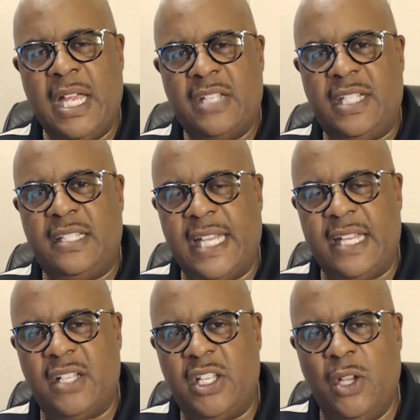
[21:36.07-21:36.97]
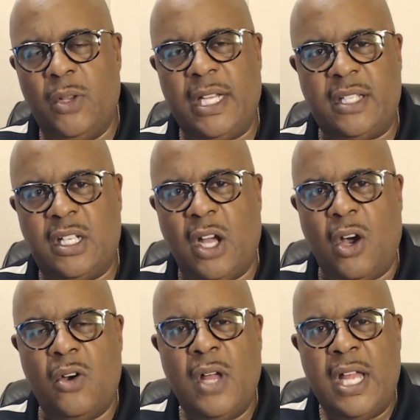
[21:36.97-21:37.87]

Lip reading: She sends a eunuch to go.